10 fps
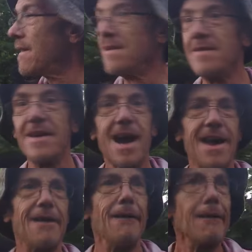and they
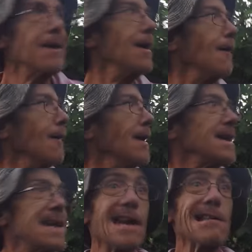kind of, you know,
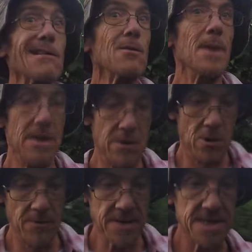get a little bit
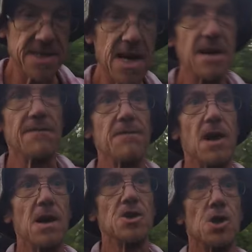nervous and tend to
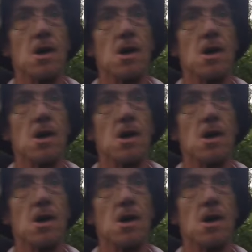flush.